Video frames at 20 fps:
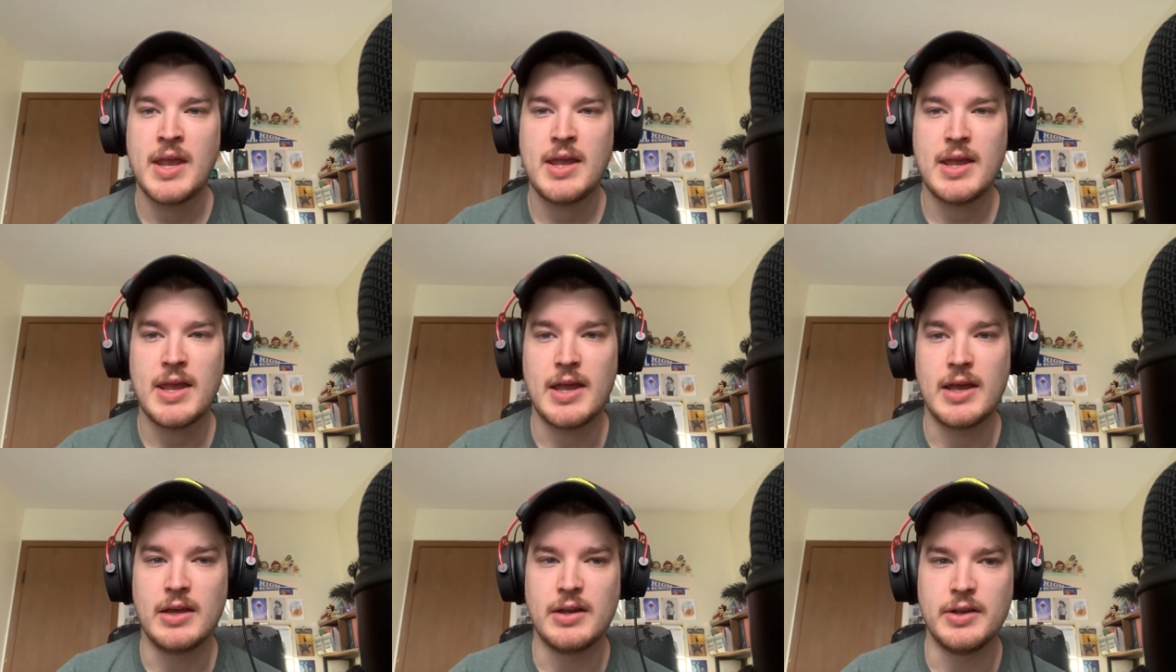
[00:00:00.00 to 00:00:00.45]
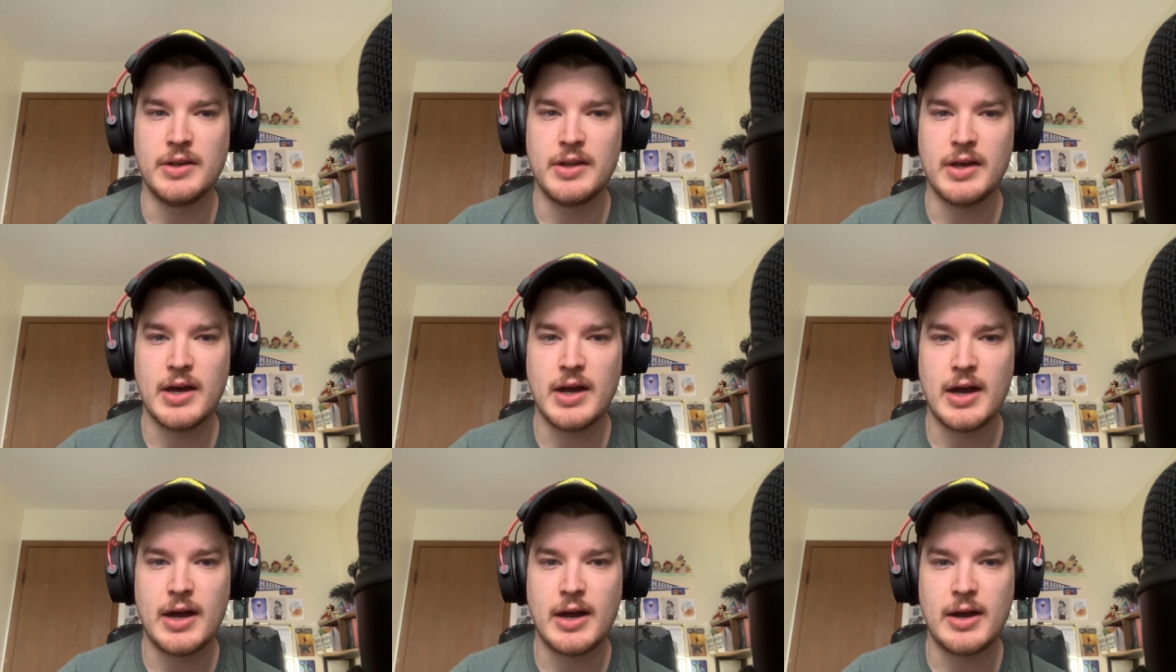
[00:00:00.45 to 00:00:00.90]
And
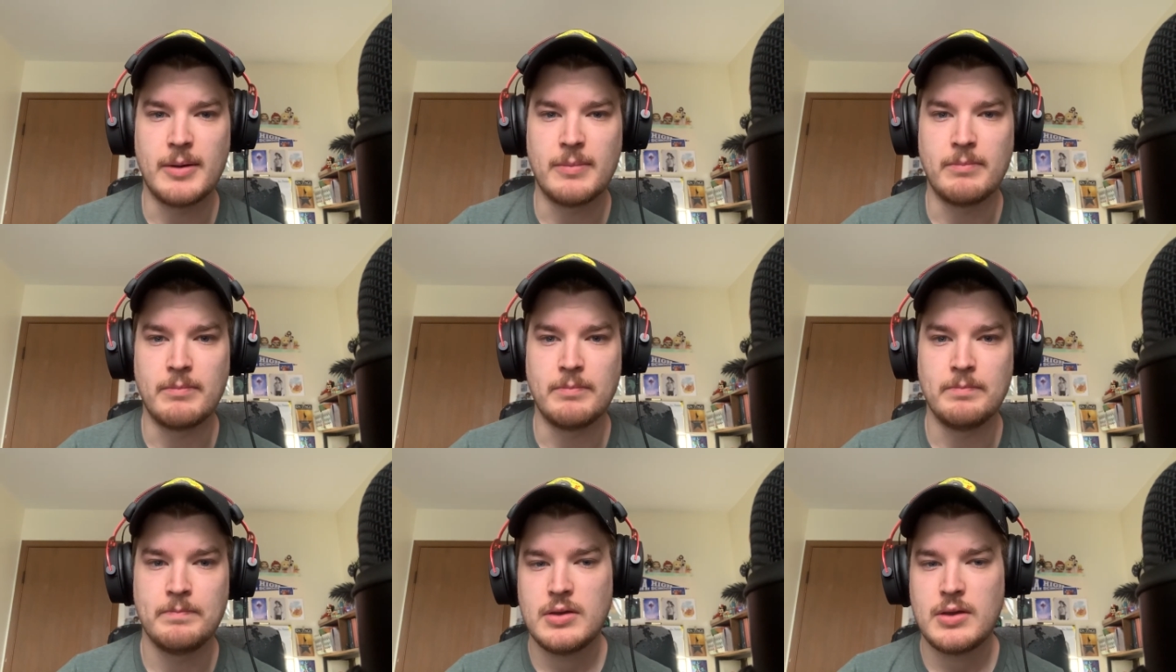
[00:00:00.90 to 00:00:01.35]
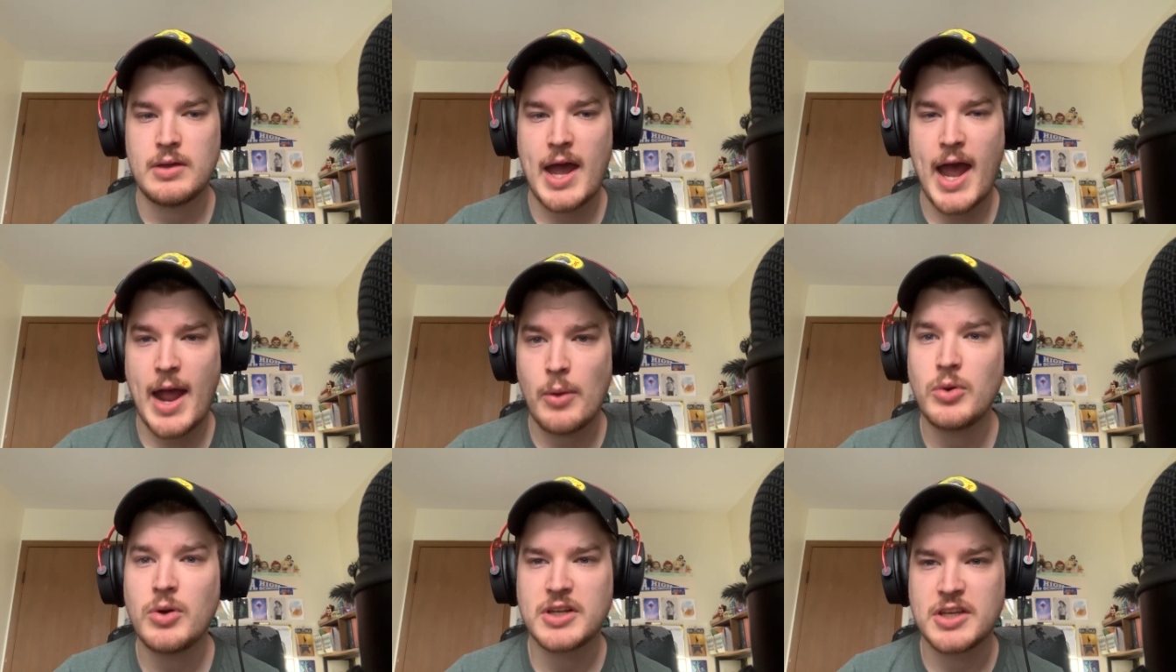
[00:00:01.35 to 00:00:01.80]

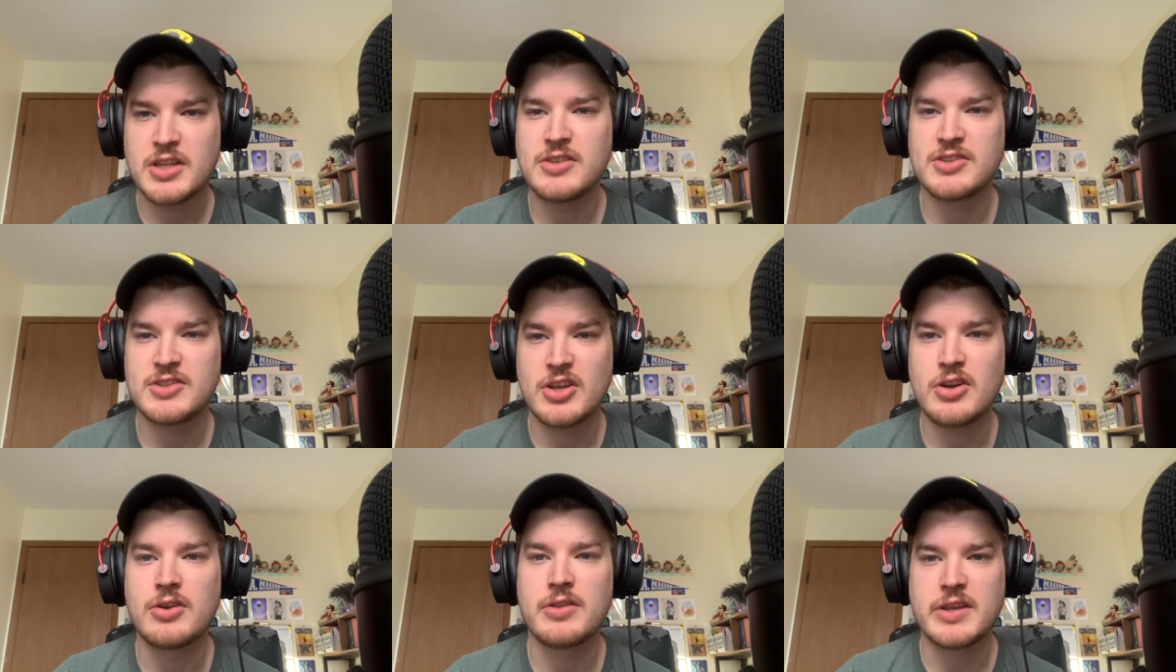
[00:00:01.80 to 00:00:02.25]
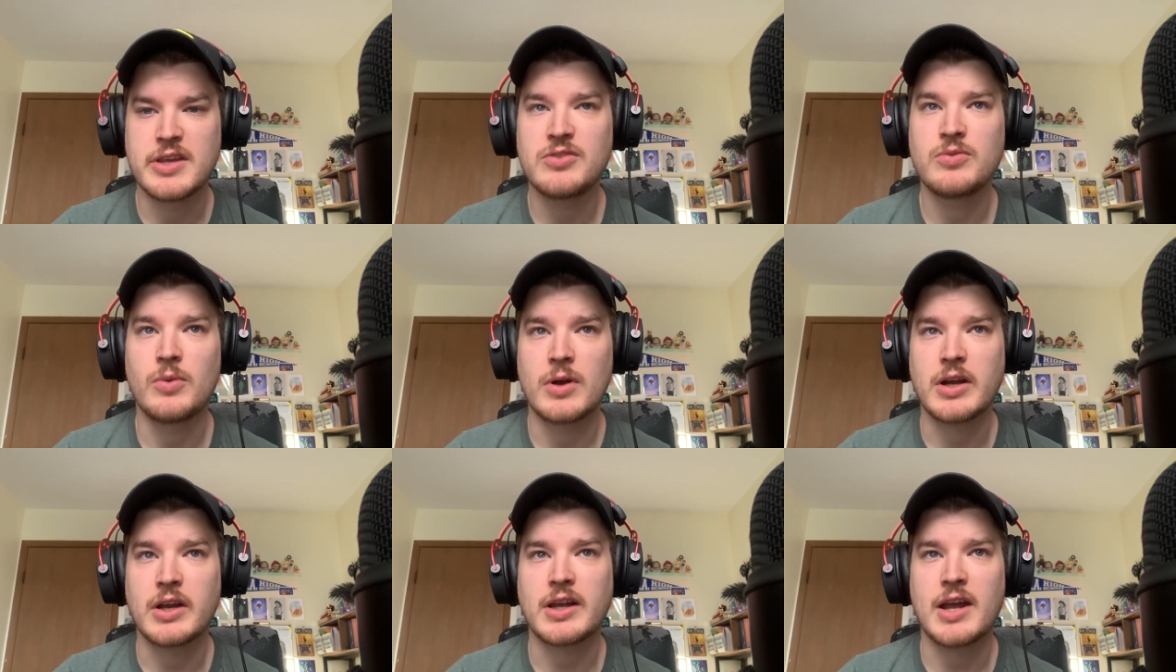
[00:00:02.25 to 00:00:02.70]
I would consider this
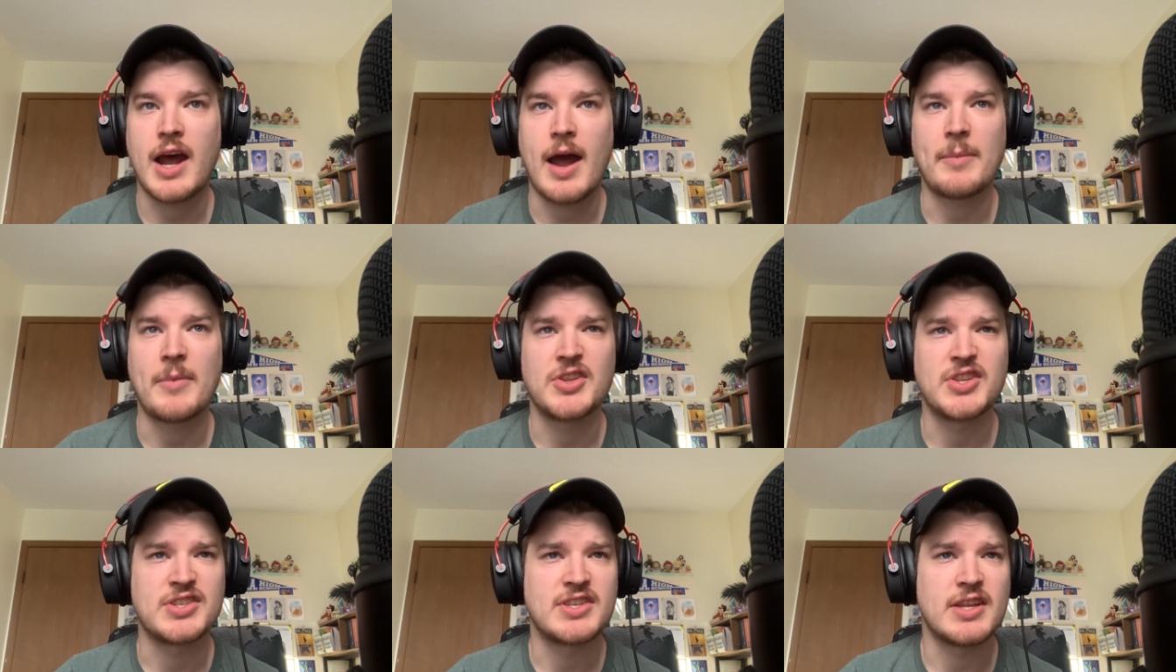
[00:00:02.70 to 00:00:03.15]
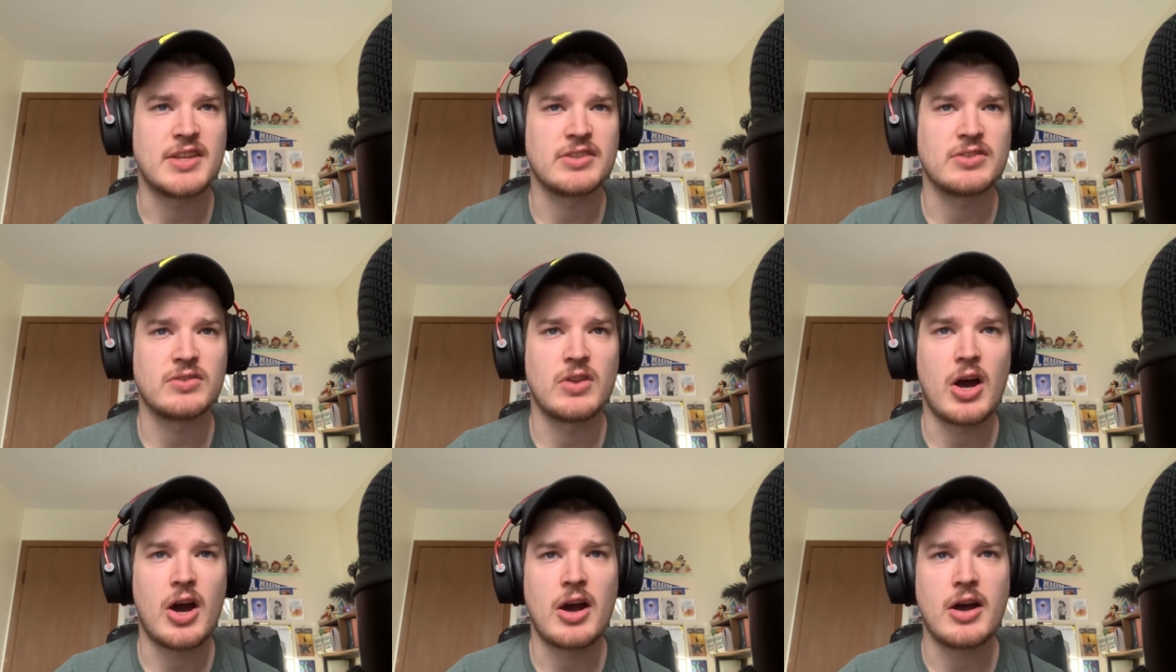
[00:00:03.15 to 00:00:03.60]
one a common sense
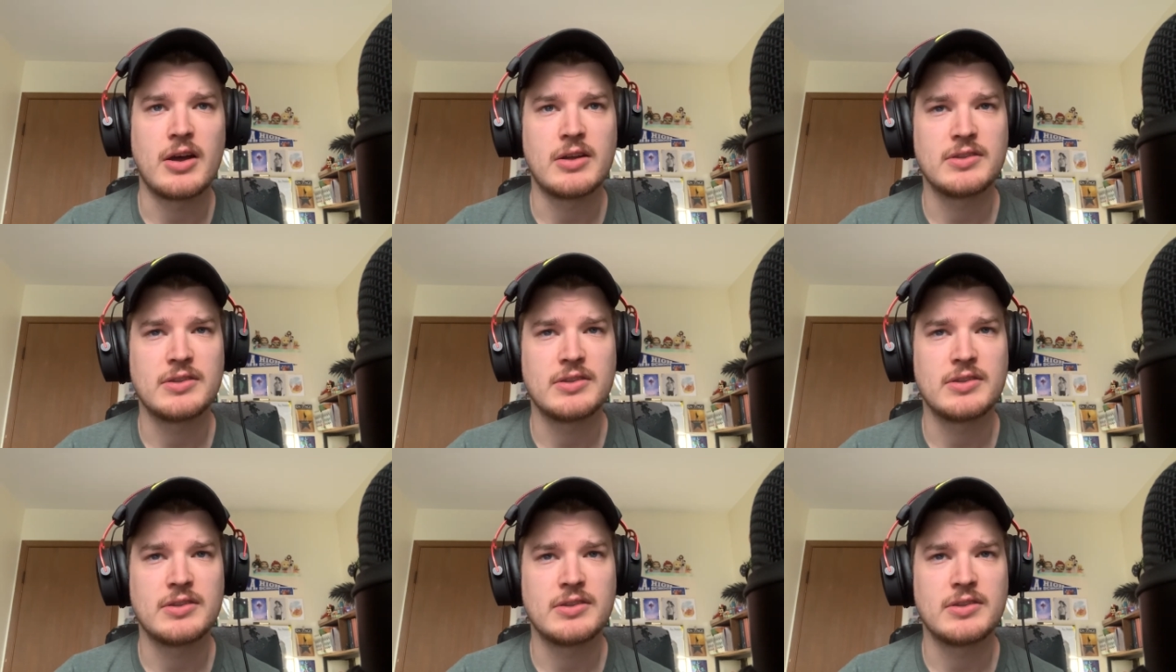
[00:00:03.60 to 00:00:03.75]
law.